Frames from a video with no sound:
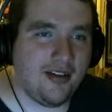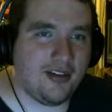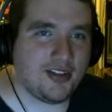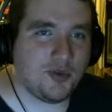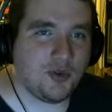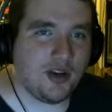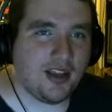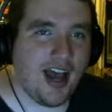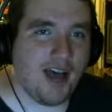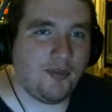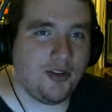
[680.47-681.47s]
Some sort of
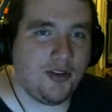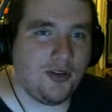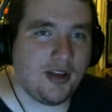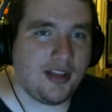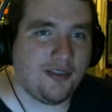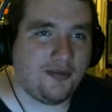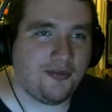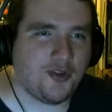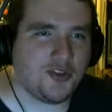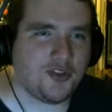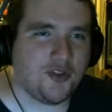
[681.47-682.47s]
goblin who got the
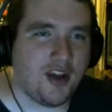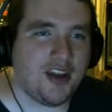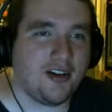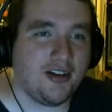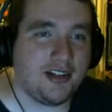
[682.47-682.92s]
first strike on